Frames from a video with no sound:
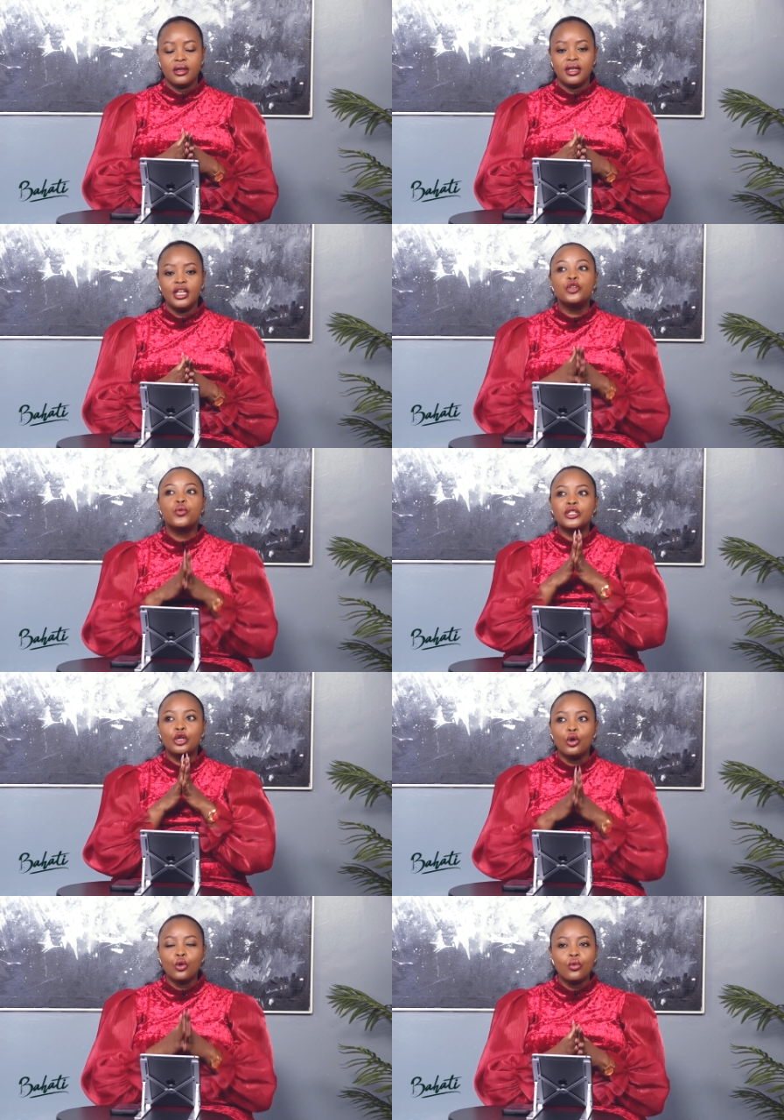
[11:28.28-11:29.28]
It was
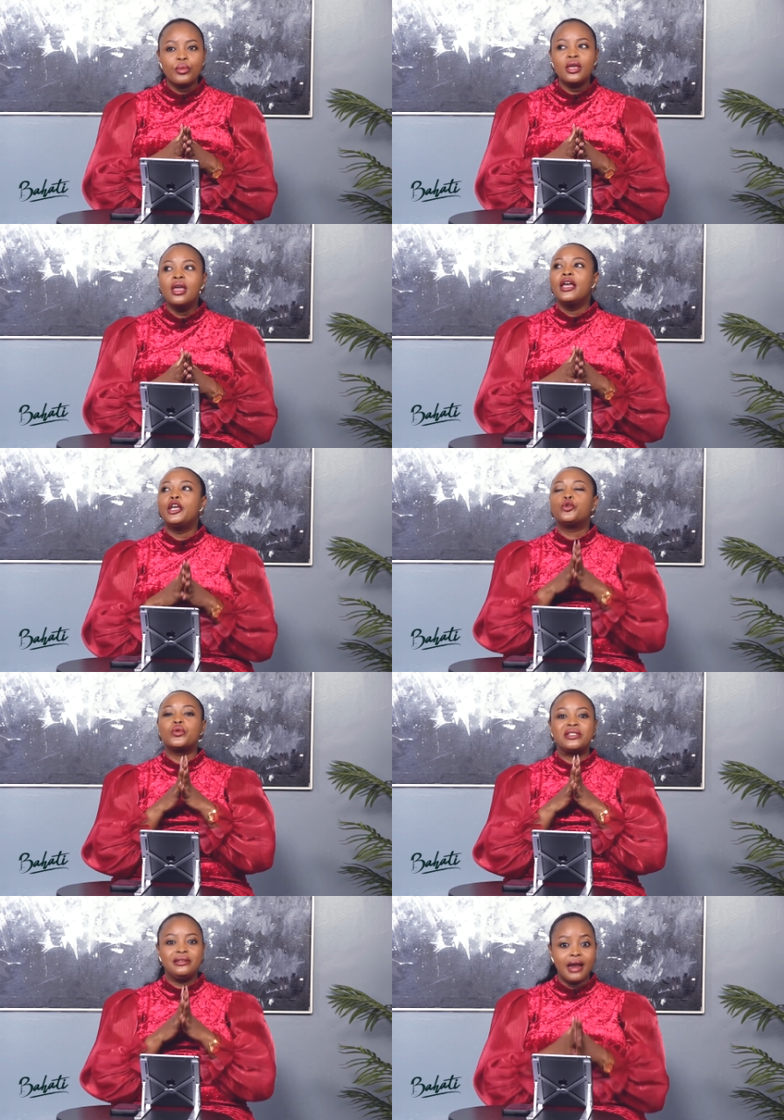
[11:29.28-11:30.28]
gloomy, it
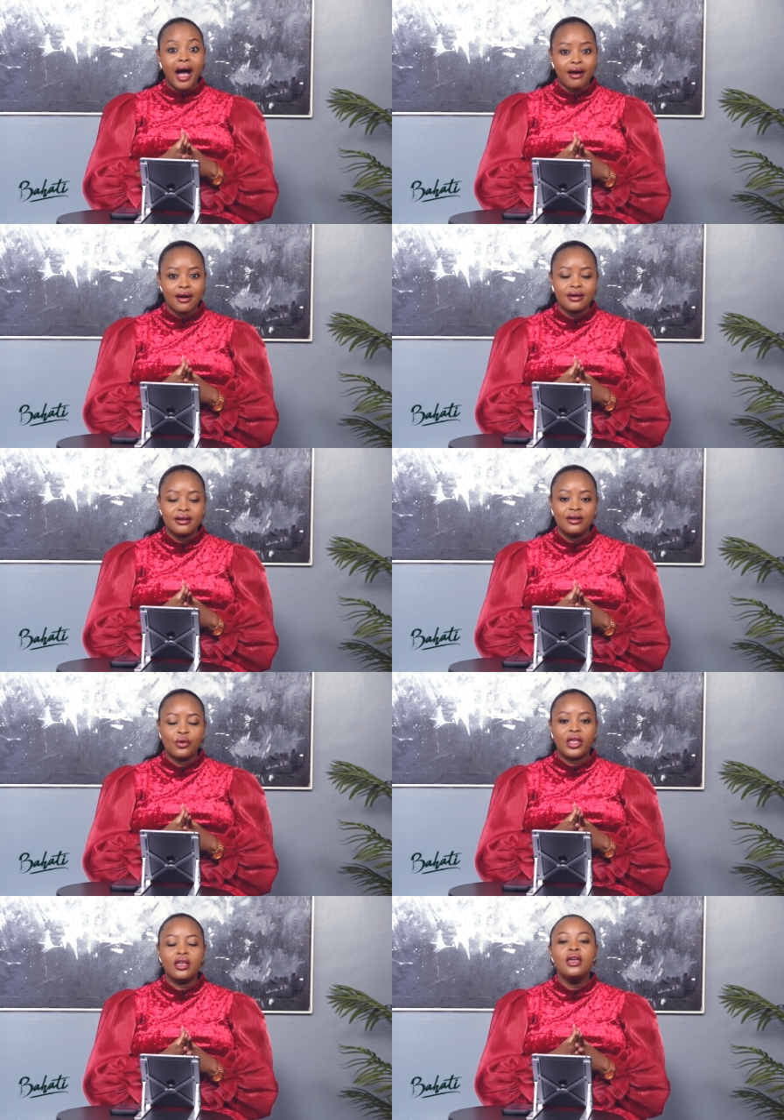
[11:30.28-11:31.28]
was dark,
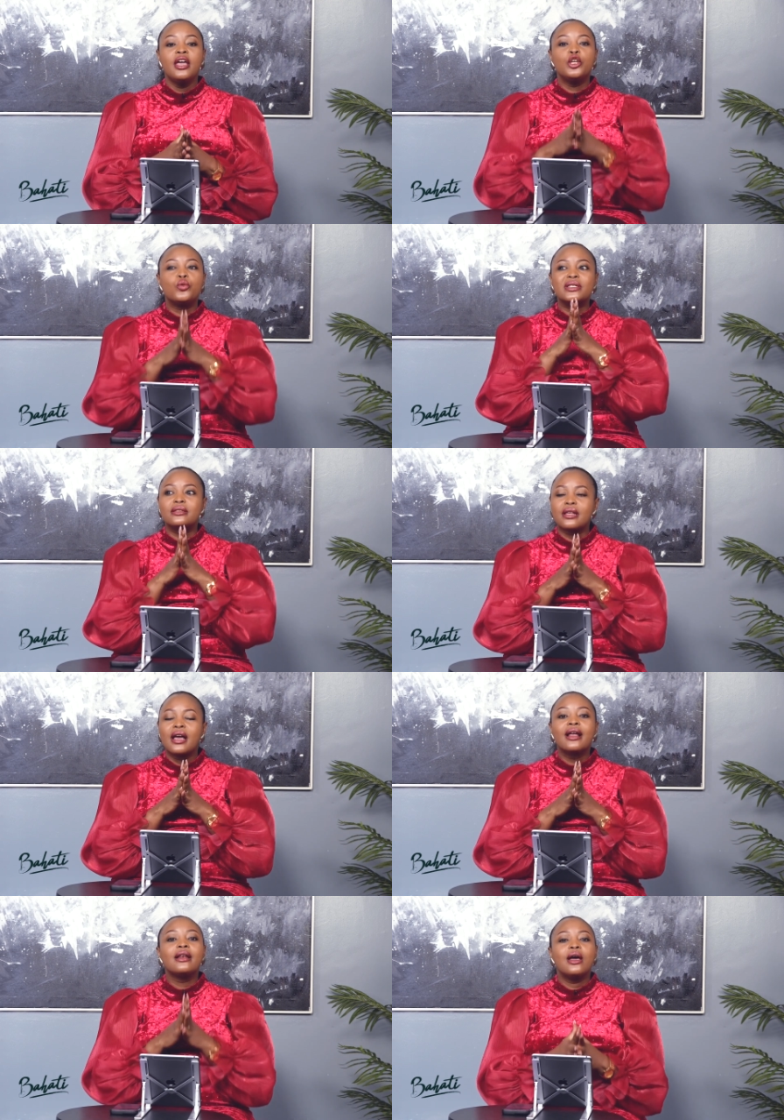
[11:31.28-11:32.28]
okay? It was
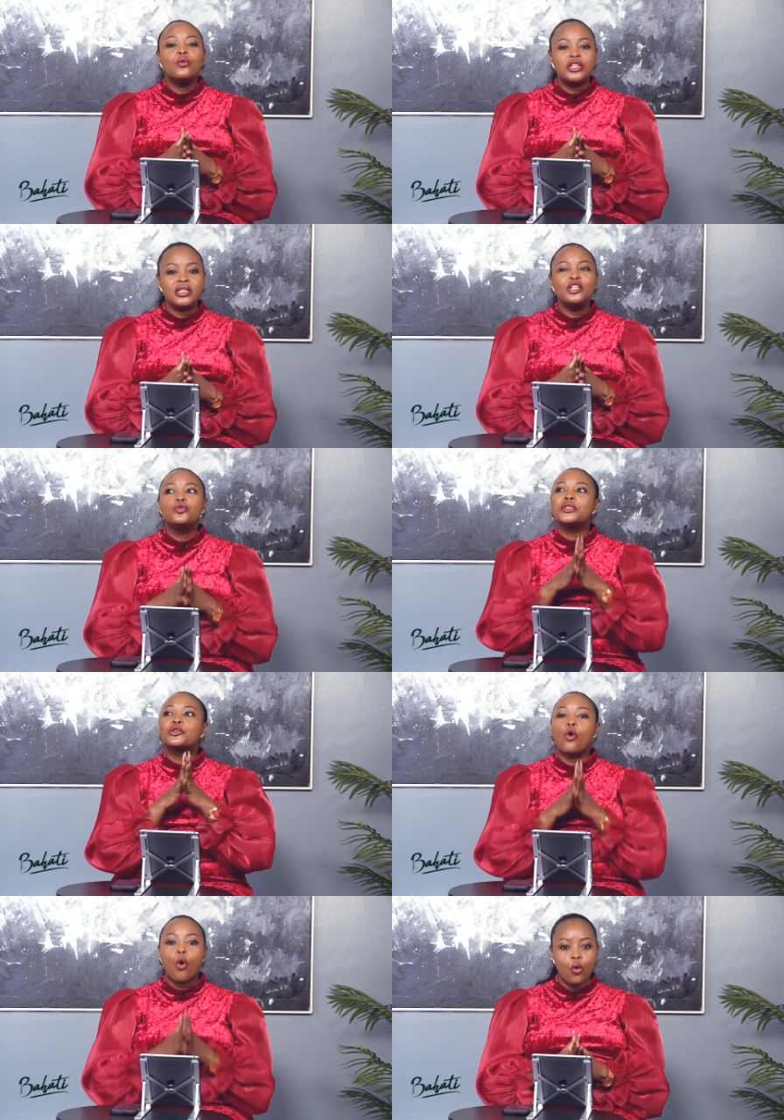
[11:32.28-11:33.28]
cloudy, it was
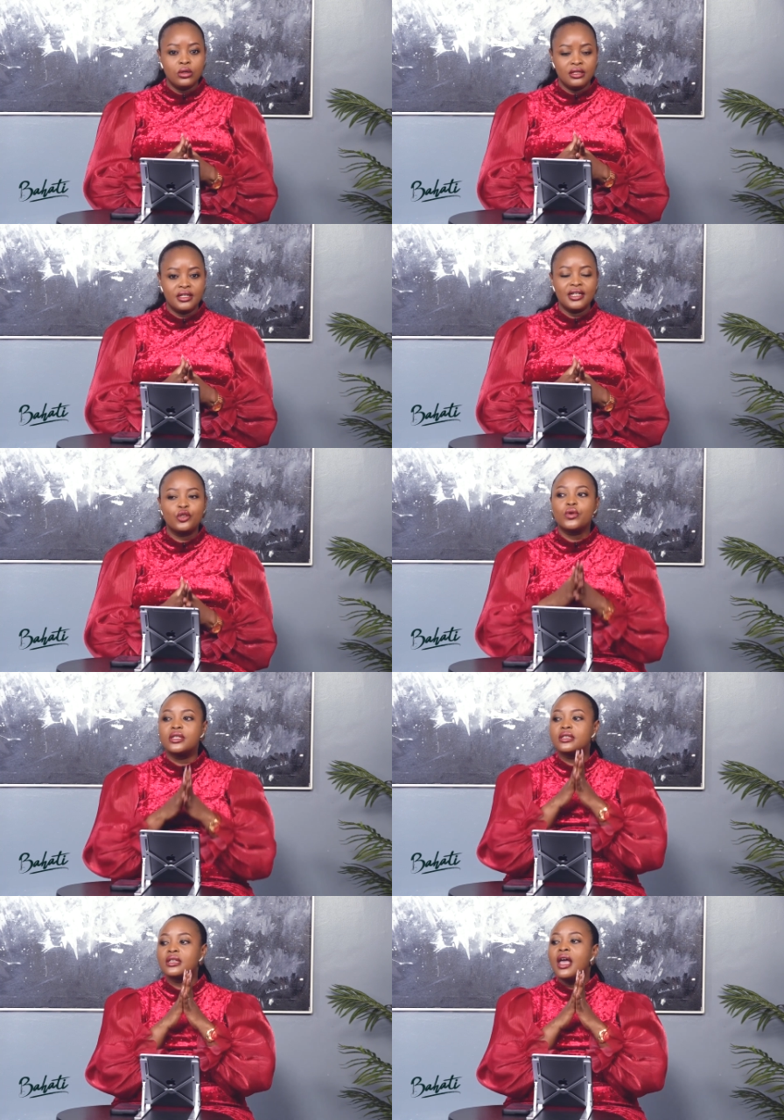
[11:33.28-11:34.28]
cold, it
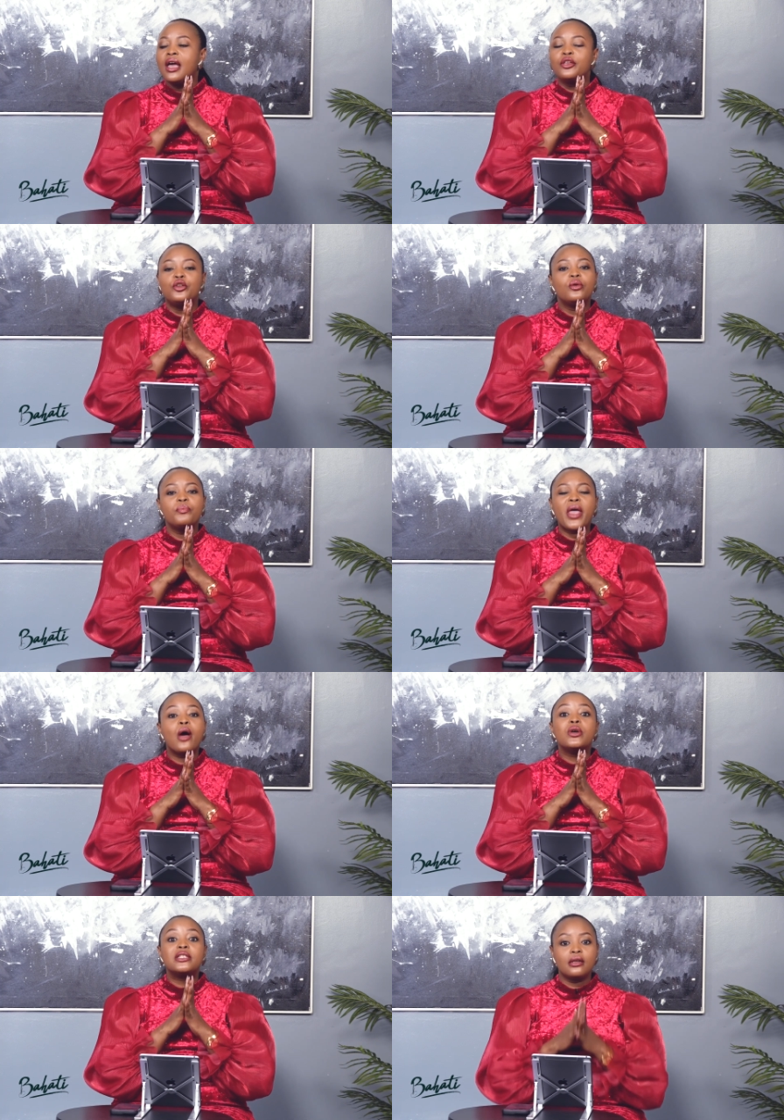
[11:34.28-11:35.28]
was, I
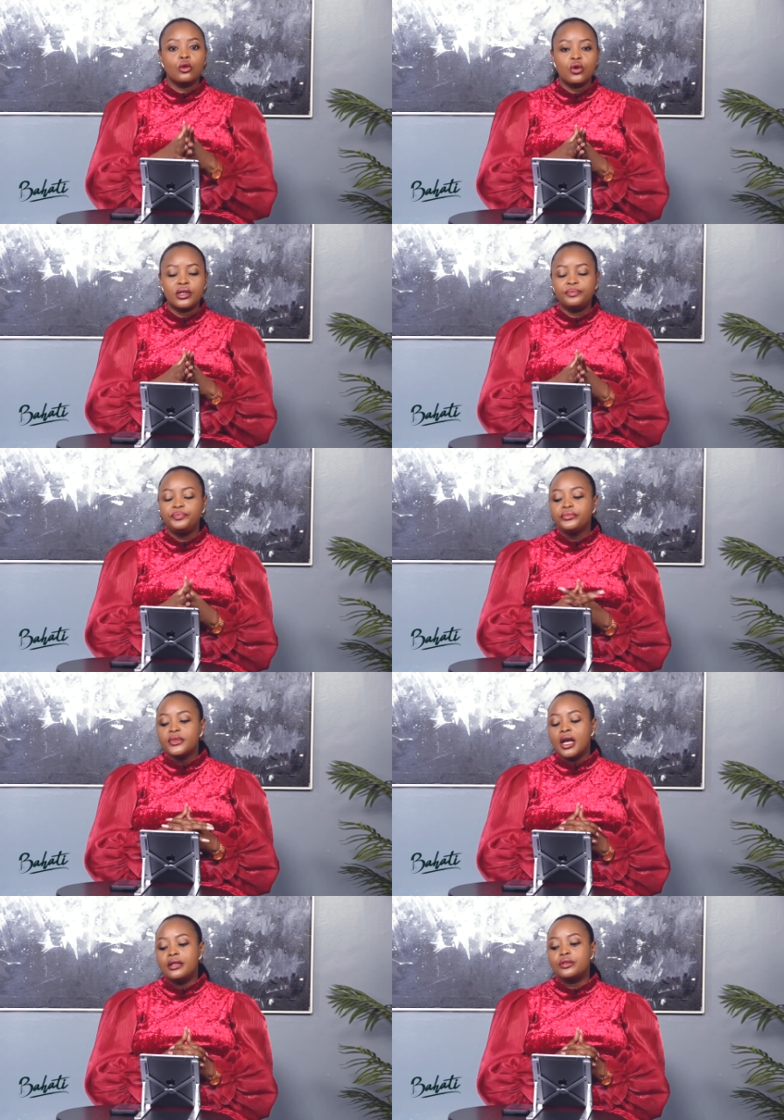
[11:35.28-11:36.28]
was alone.
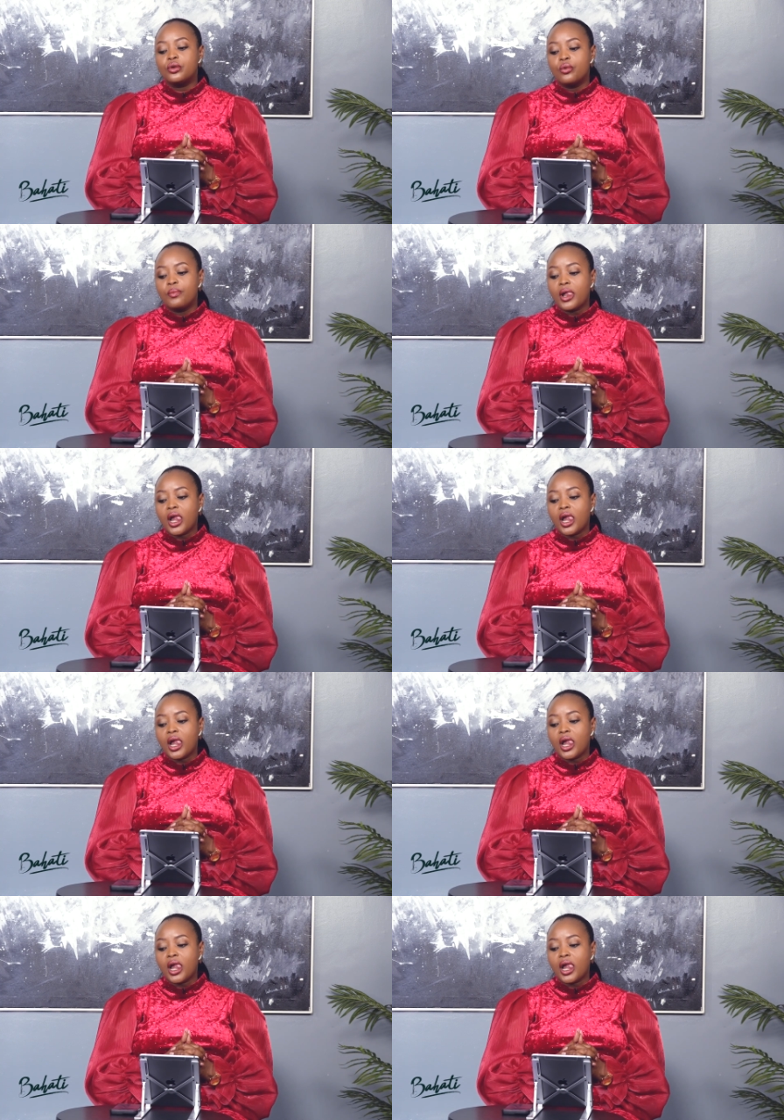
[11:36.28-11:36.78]
And so